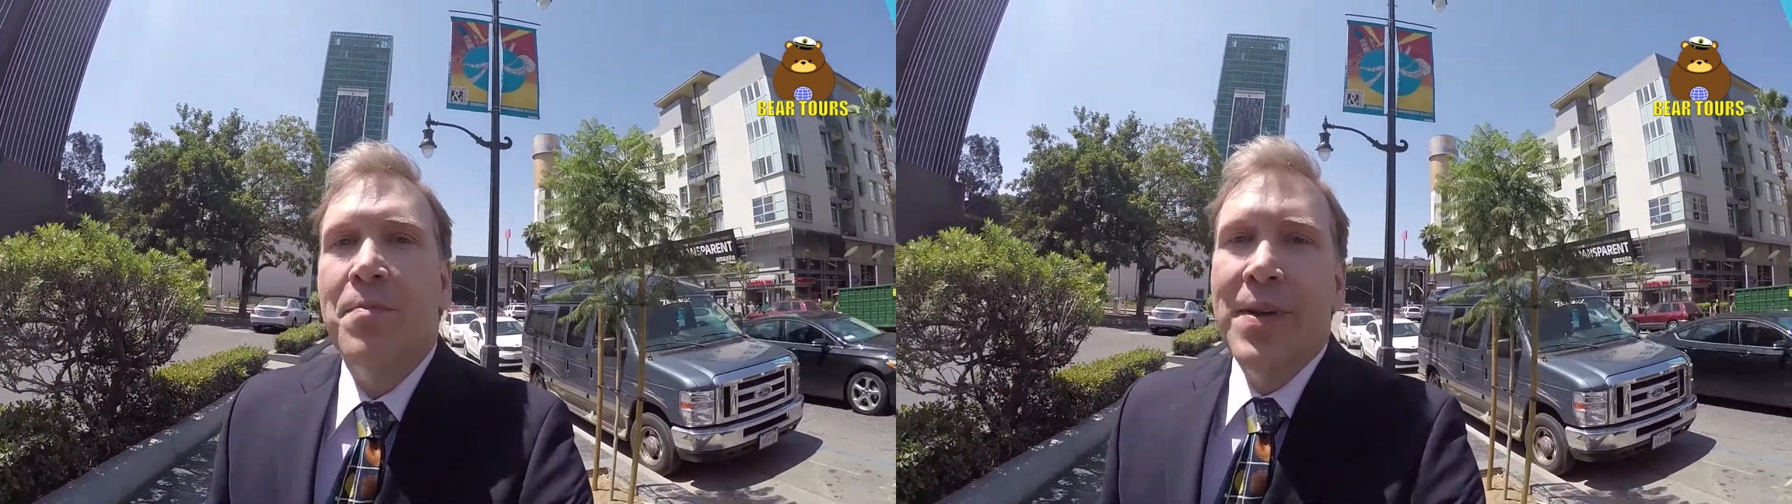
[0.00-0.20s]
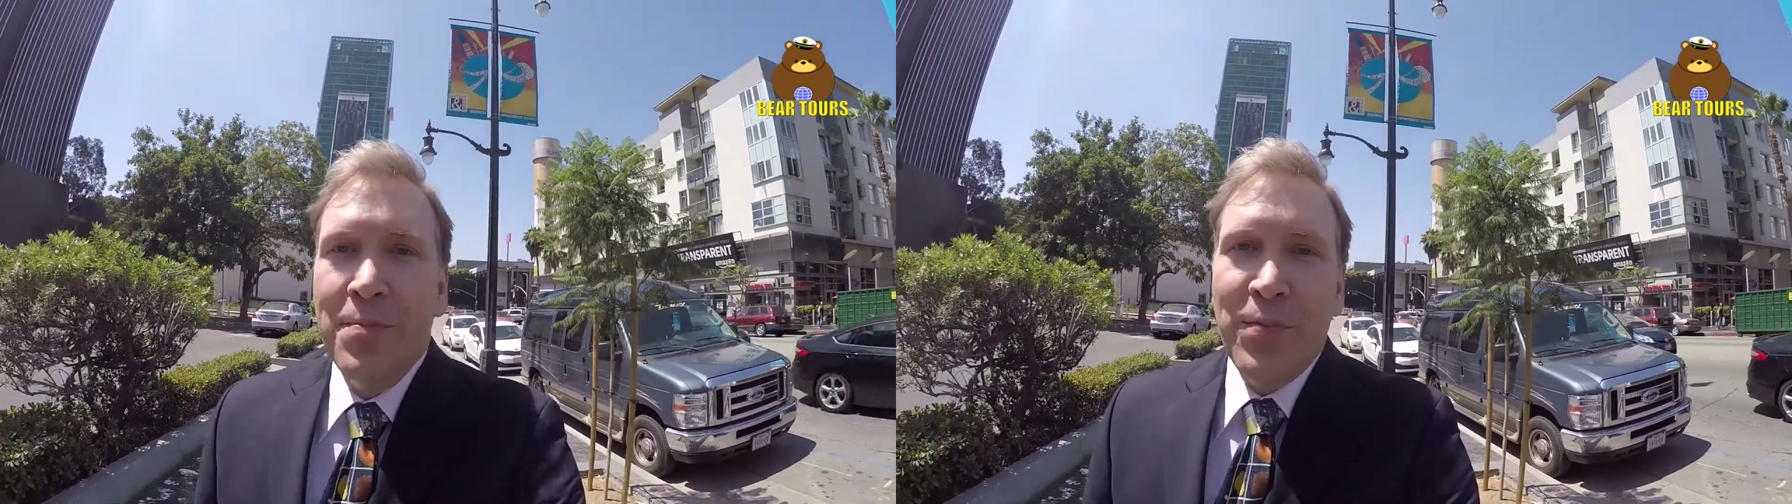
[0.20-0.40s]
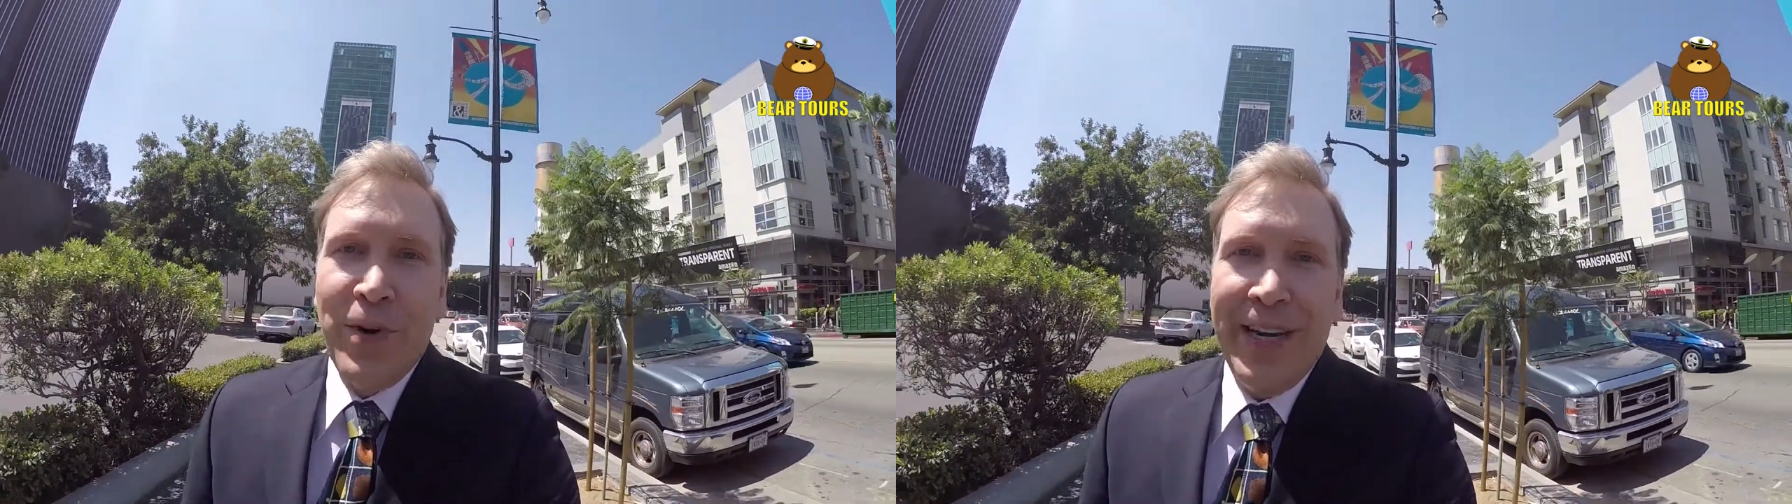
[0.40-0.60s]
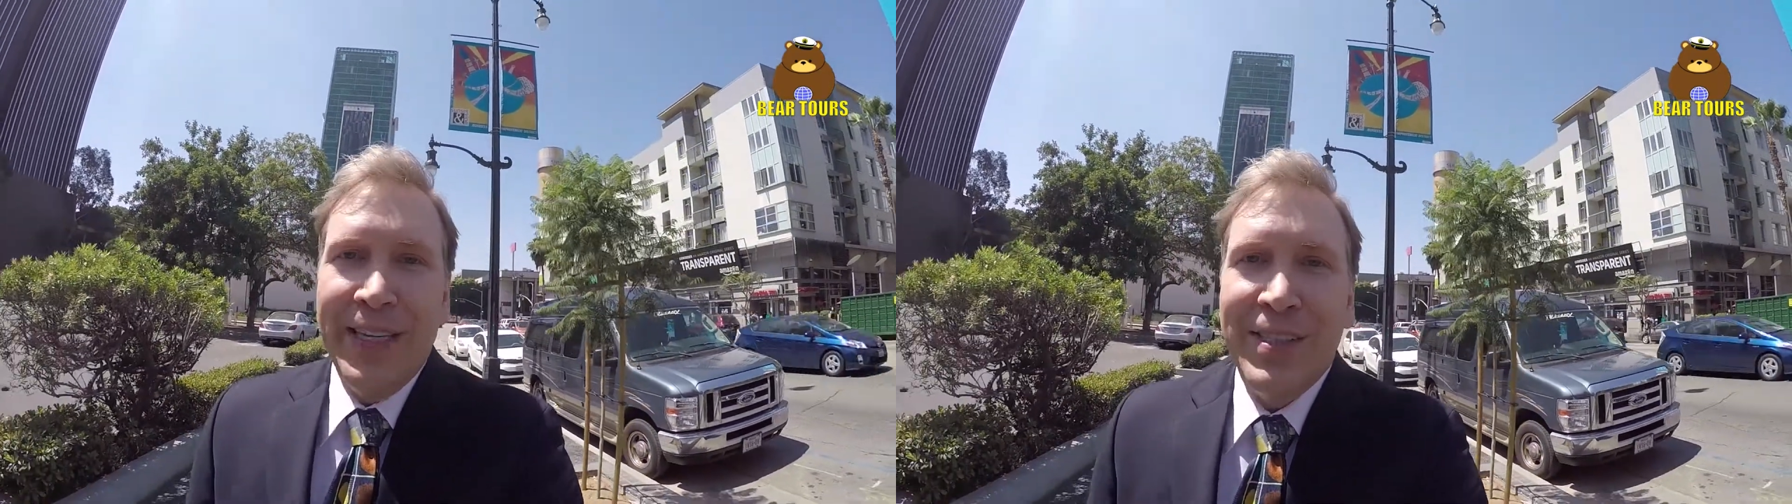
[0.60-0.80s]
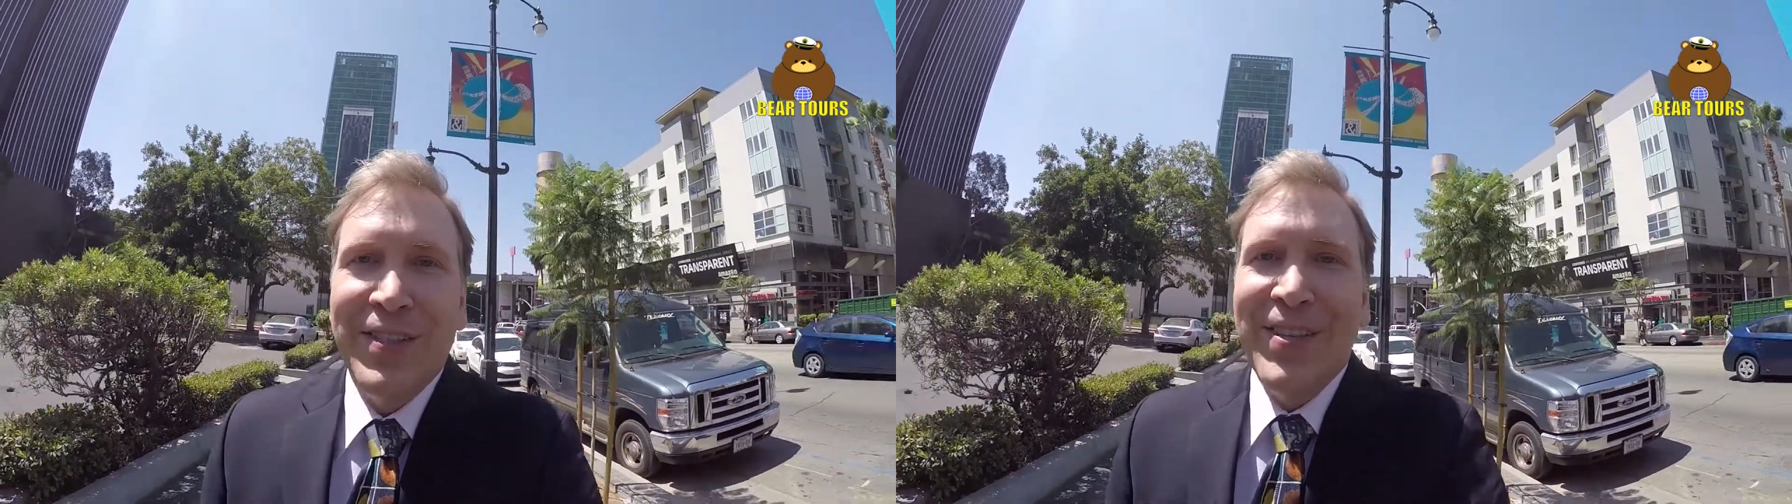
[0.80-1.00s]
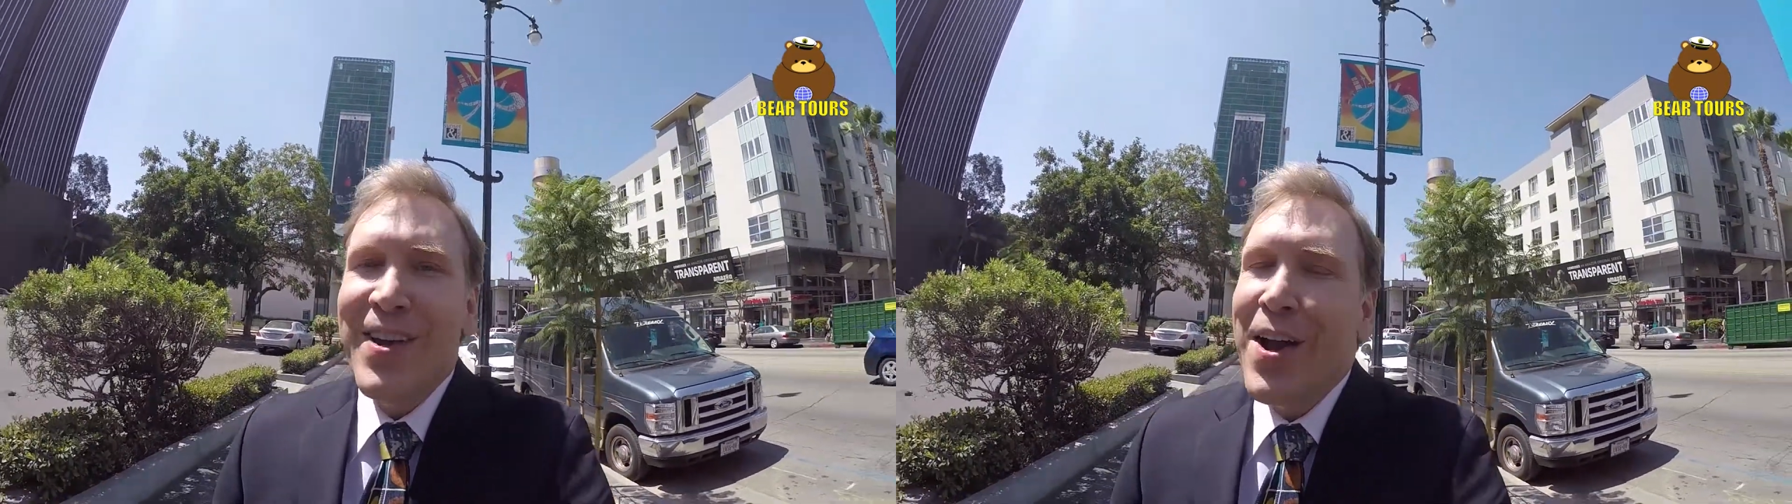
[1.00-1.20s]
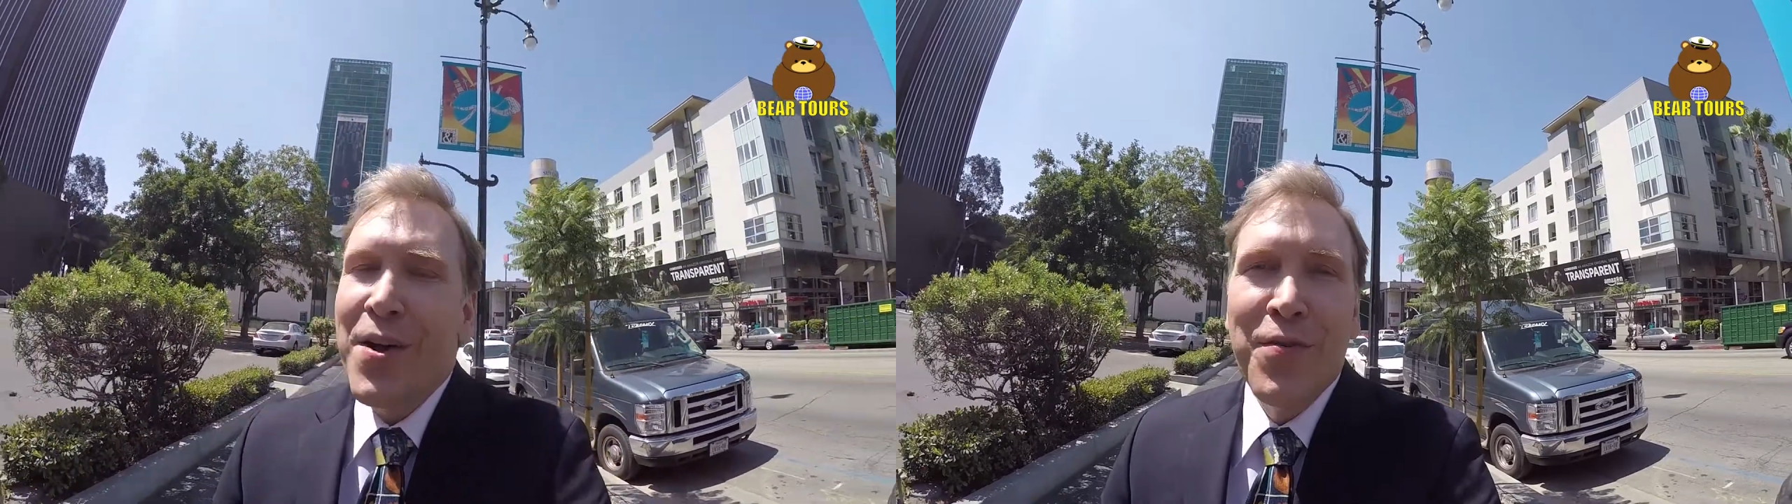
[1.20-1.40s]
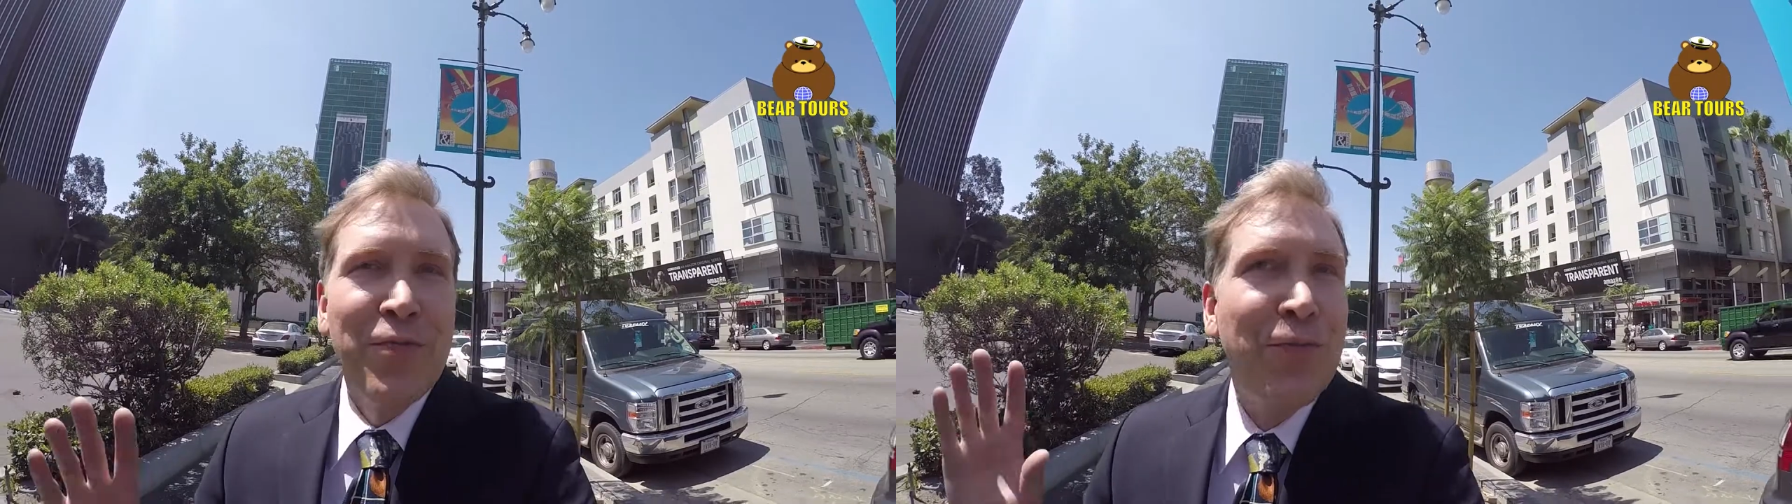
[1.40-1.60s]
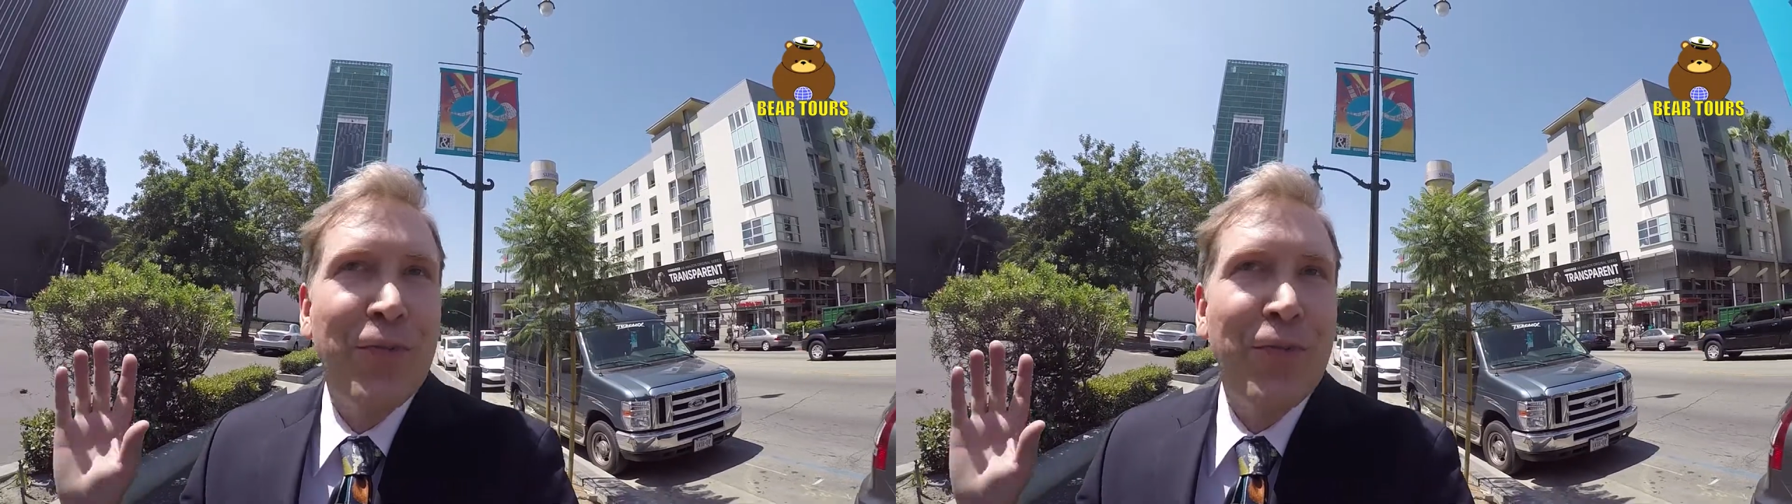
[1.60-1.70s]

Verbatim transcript: memories of